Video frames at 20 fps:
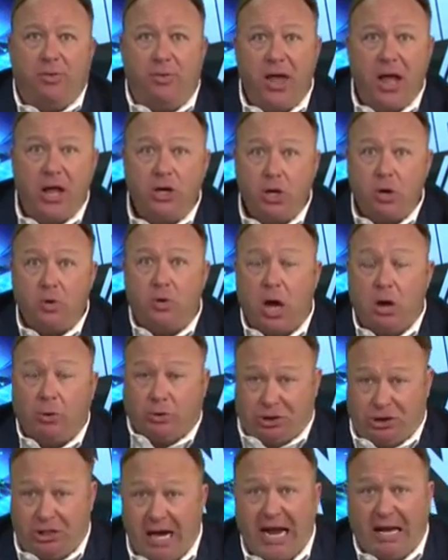Then you go
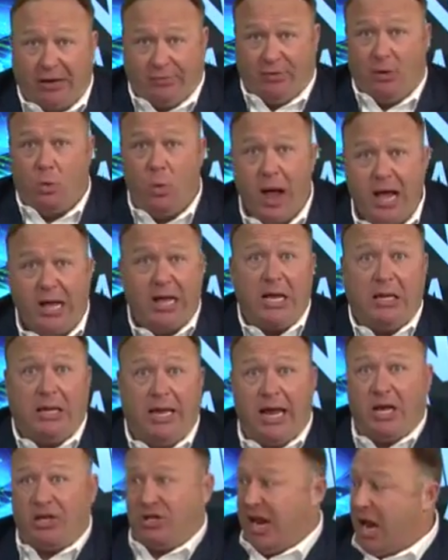check the
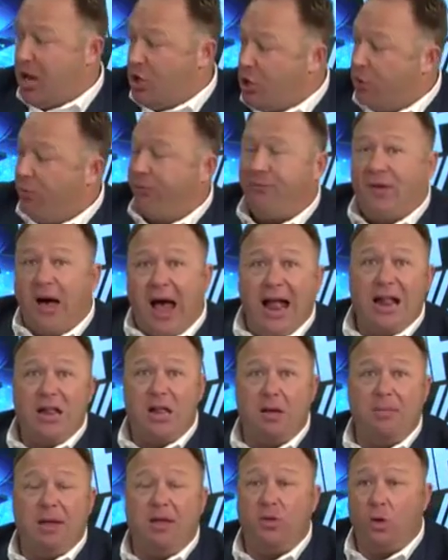WikiLeaks and you
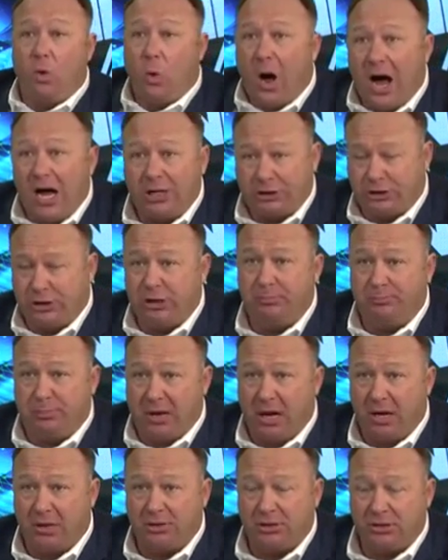find them in the Washington
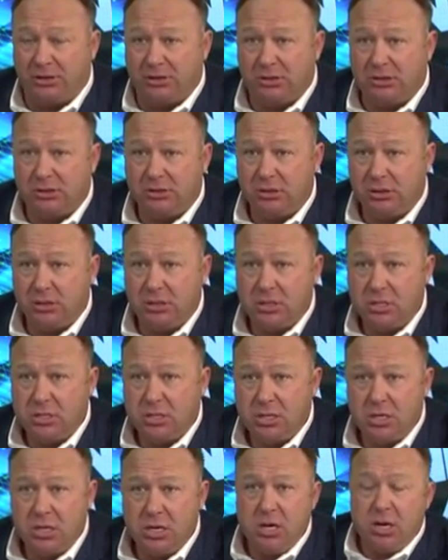Post,
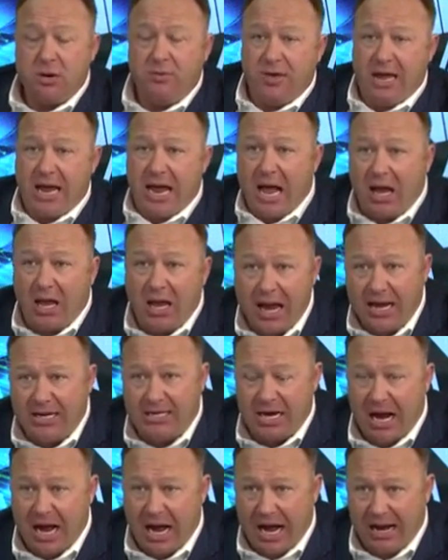the LA
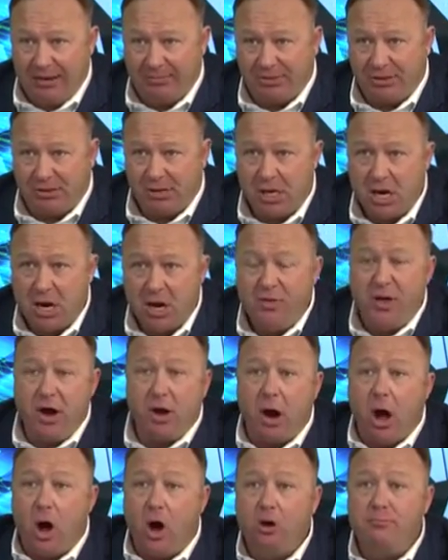Times.
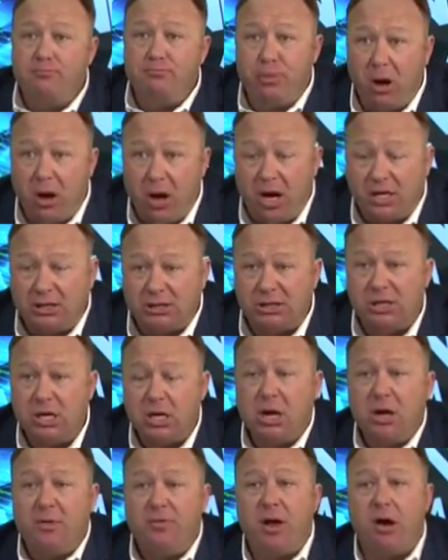their own books,
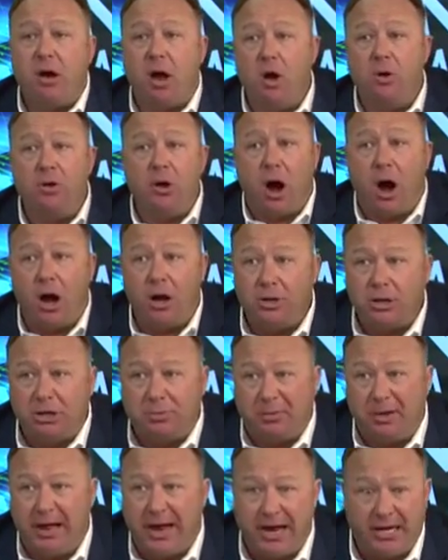their own art
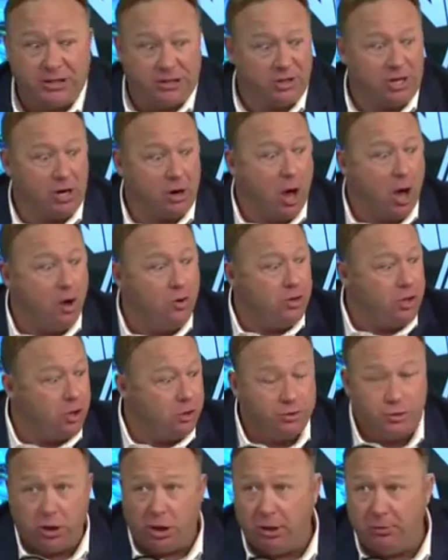displays, their own
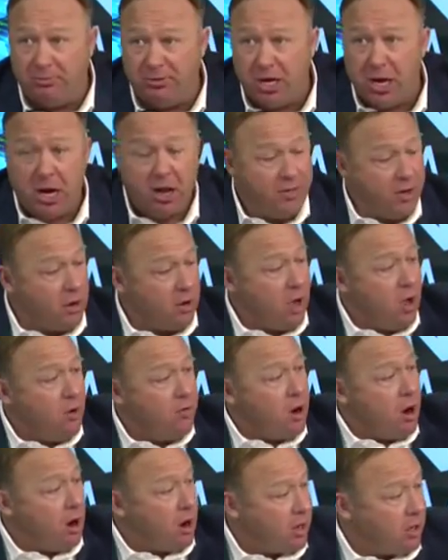YouTubes, their
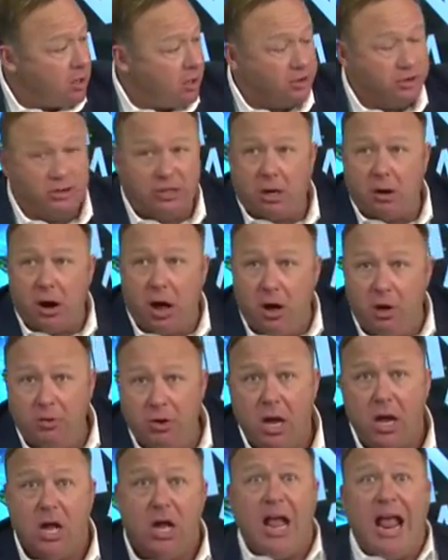own articles, their
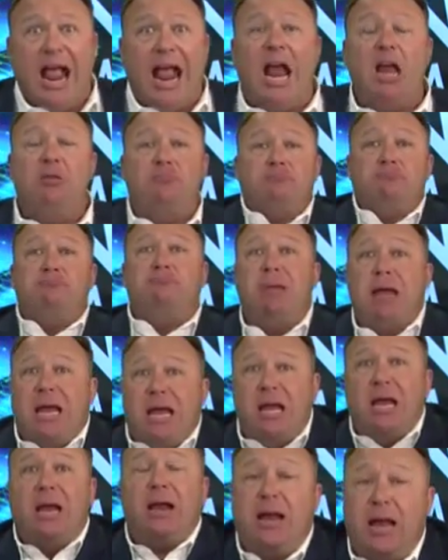own
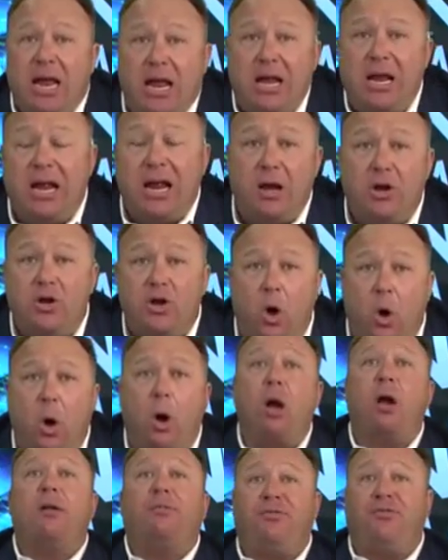admitting it in
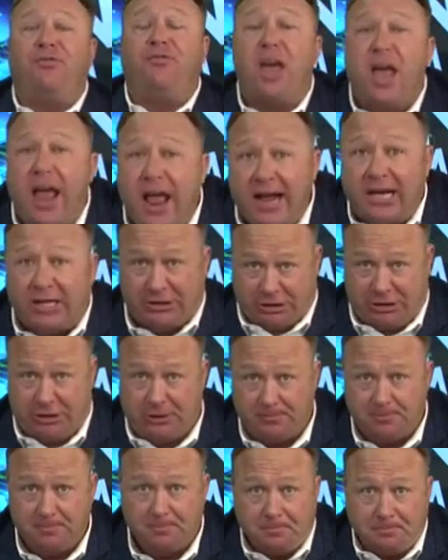your face.